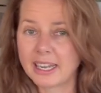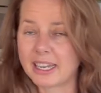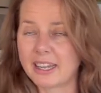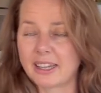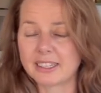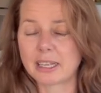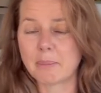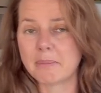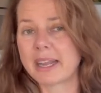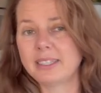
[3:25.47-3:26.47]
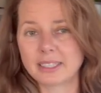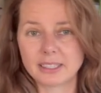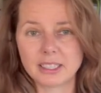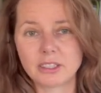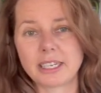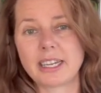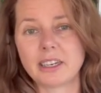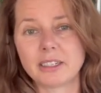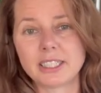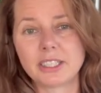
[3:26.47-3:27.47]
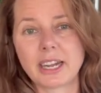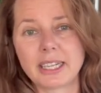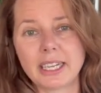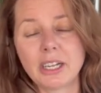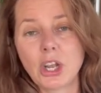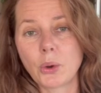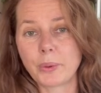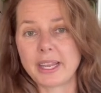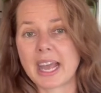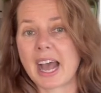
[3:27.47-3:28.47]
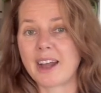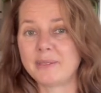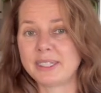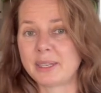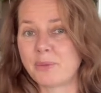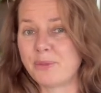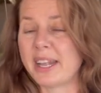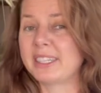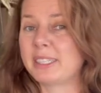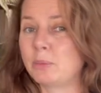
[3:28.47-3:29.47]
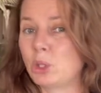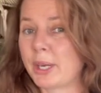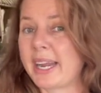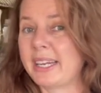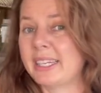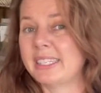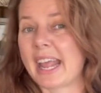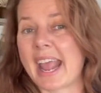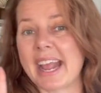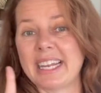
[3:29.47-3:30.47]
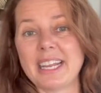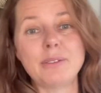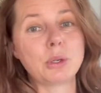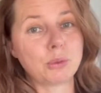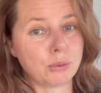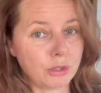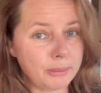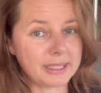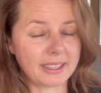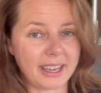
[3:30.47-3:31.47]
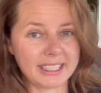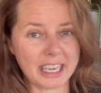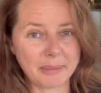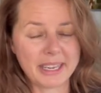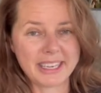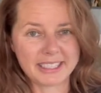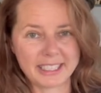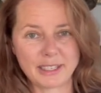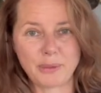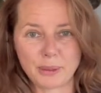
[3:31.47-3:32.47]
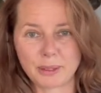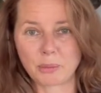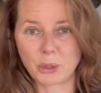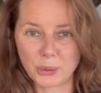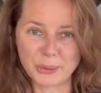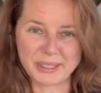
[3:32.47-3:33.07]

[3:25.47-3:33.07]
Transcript: in this amazing industry here in Australia. We have some vets, some trainers, and even groomers lined up to give you some cool